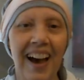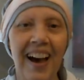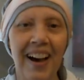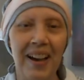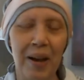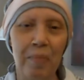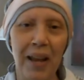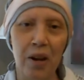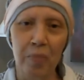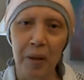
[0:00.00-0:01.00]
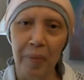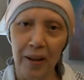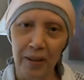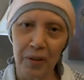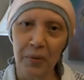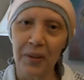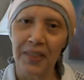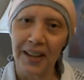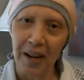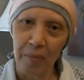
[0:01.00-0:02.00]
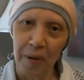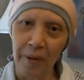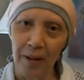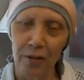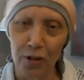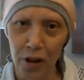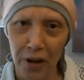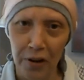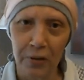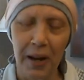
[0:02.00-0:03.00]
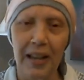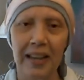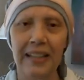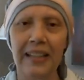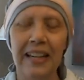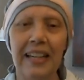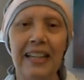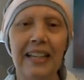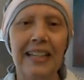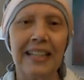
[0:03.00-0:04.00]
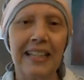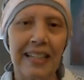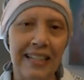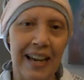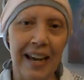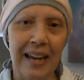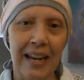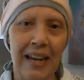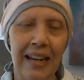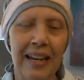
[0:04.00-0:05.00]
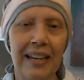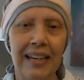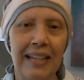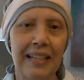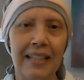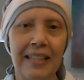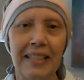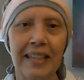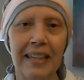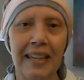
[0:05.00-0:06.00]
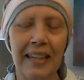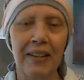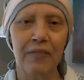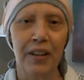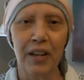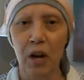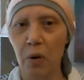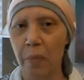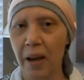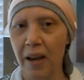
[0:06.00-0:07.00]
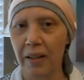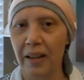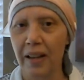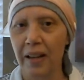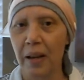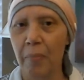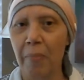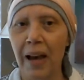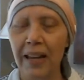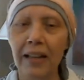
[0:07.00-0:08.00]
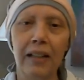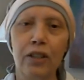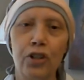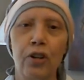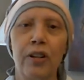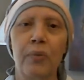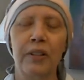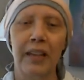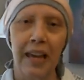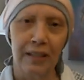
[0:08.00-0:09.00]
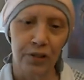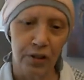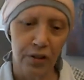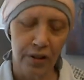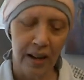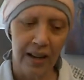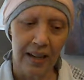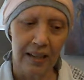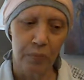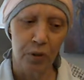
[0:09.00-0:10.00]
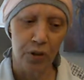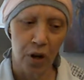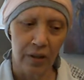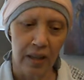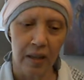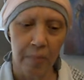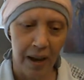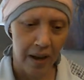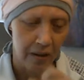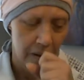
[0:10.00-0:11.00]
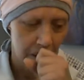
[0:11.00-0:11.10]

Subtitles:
Hi, I'm Naomi Butler with the Naomi Butler Show, and today is the video about my healing journey with cancer, and we're talking about